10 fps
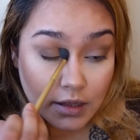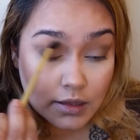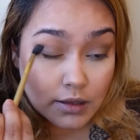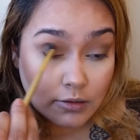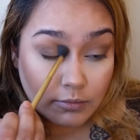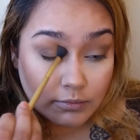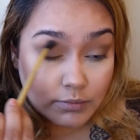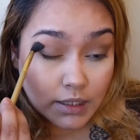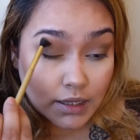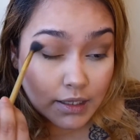blend
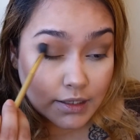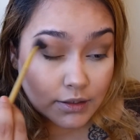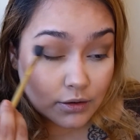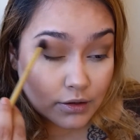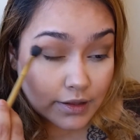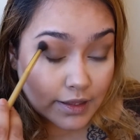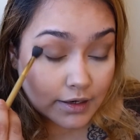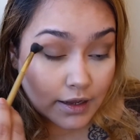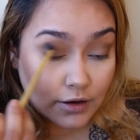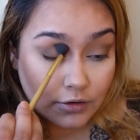all that out
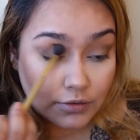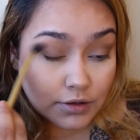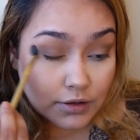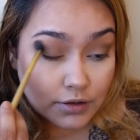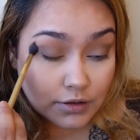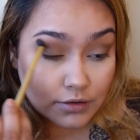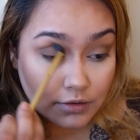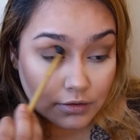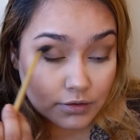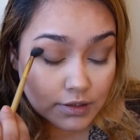
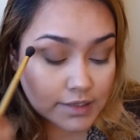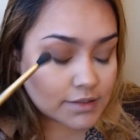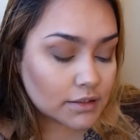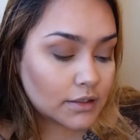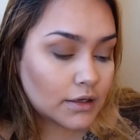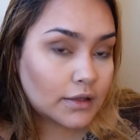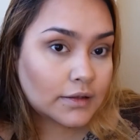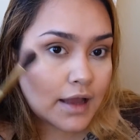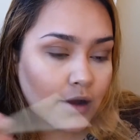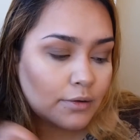nicely. And now I'm
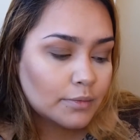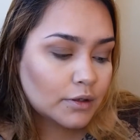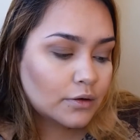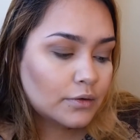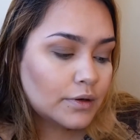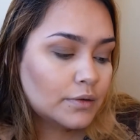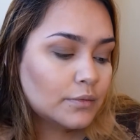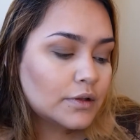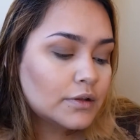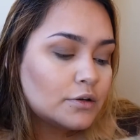gonna go in with a little bit
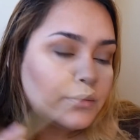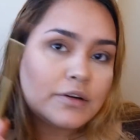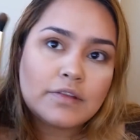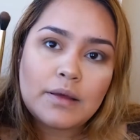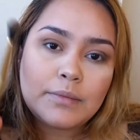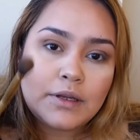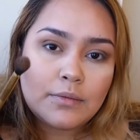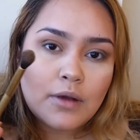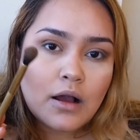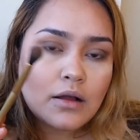of that medium contour
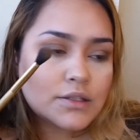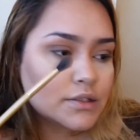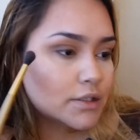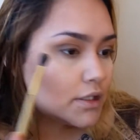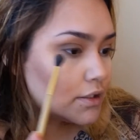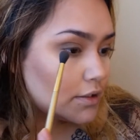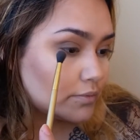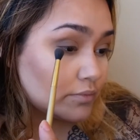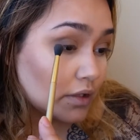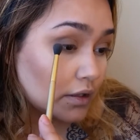color
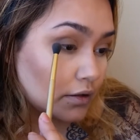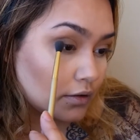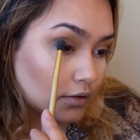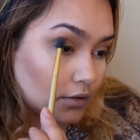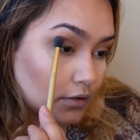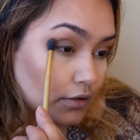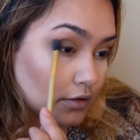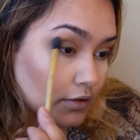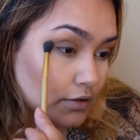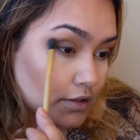just
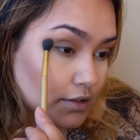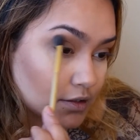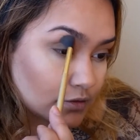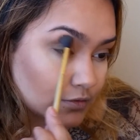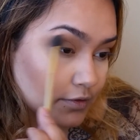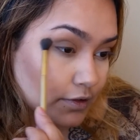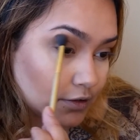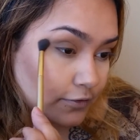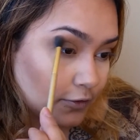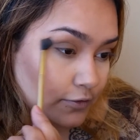to really diffuse the
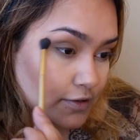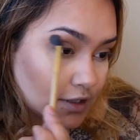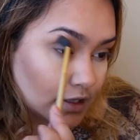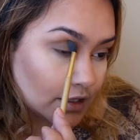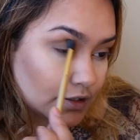edges.